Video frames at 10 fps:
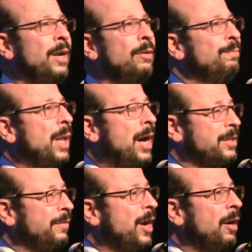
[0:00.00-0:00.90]
you know,
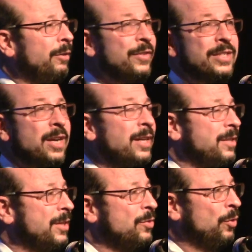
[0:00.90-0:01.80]
blocks of concrete the
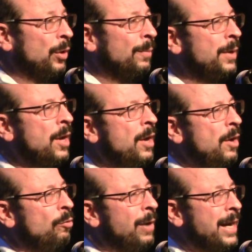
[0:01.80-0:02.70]
size of this room,
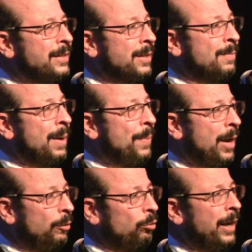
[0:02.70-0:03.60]
raising them up
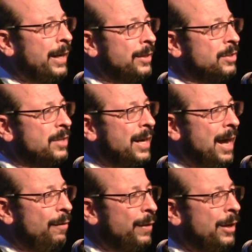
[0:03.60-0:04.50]
on cranes that
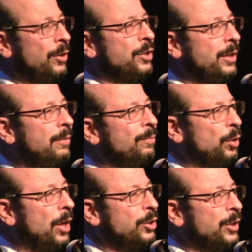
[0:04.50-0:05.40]
have energy
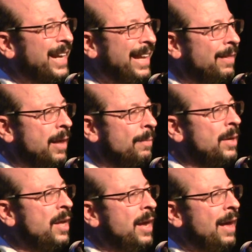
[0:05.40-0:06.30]
production in
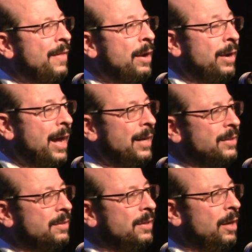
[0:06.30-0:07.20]
them, and then
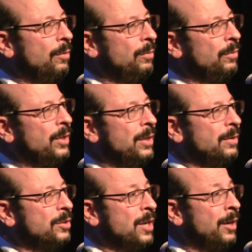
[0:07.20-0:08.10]
as, you know,
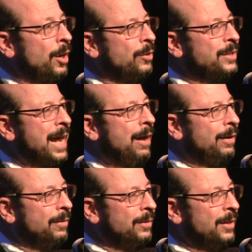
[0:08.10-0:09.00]
the sun goes
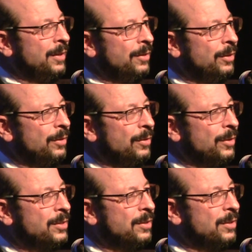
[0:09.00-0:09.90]
down and the,
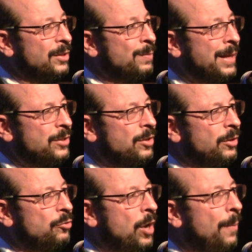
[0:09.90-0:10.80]
the, the cement
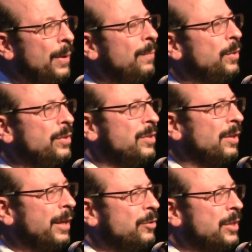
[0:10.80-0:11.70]
starts dropping and producing
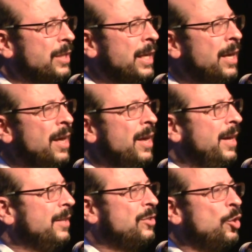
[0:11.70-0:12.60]
electricity,
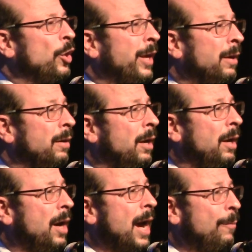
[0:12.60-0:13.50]
it's turning
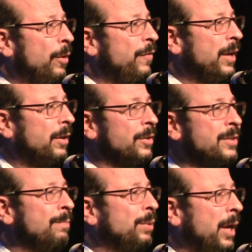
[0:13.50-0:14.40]
uh, hybrid
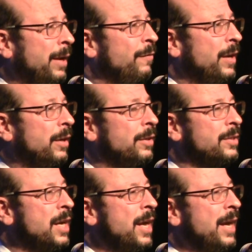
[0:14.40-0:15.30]
vehicles and plug-in
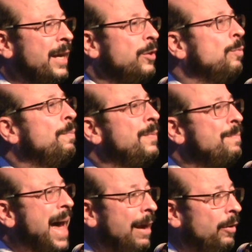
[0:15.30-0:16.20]
vehicles into
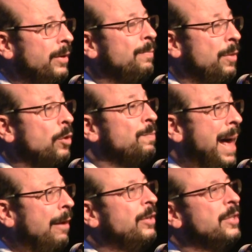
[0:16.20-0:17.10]
battery, those
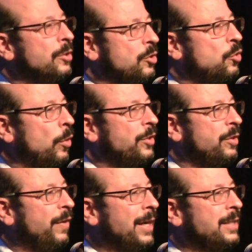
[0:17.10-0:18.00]
batteries into storage
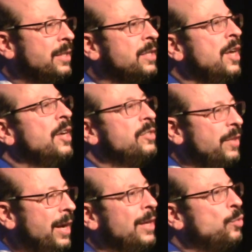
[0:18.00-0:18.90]
devices, so
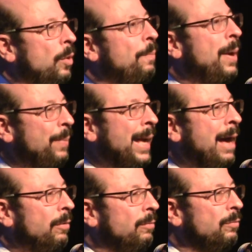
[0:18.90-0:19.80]
that as we're pumping
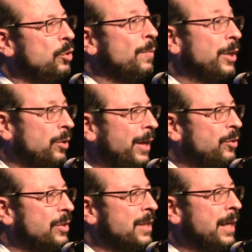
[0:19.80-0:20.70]
out too much
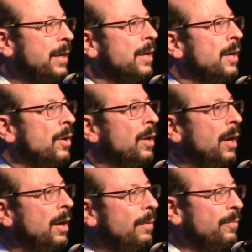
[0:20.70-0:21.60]
electricity
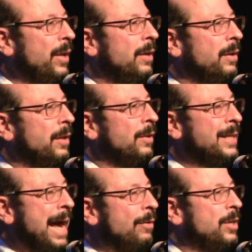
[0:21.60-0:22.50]
uh, in, in the
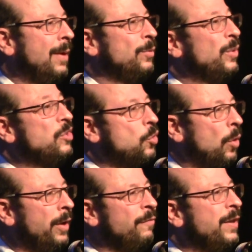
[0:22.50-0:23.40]
downtimes, we
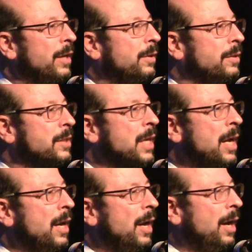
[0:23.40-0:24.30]
store it in vehicles.
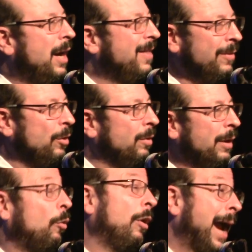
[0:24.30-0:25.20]
Uh, I think there are,
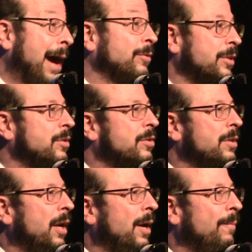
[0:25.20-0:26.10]
or houses,
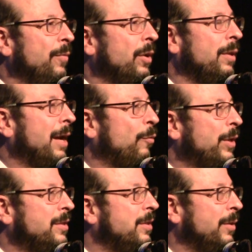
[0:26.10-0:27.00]
um, there are a lot of
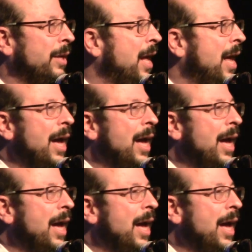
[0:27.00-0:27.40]
ways to do it.